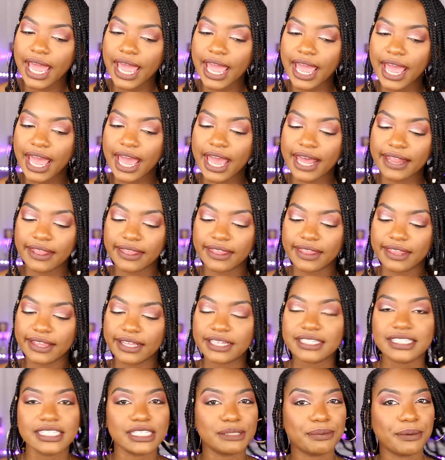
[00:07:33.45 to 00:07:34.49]
and
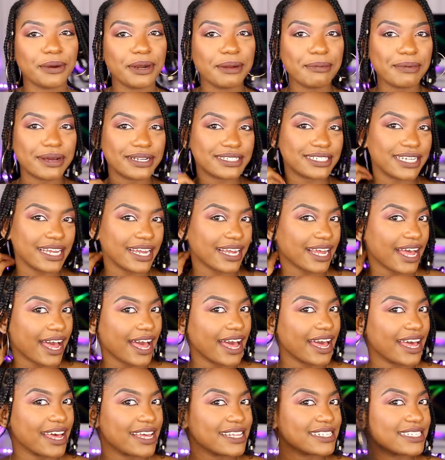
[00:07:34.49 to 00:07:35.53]
this is pretty much it,
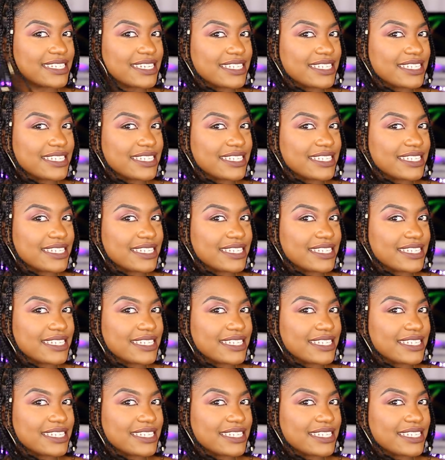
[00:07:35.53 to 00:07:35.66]
guys.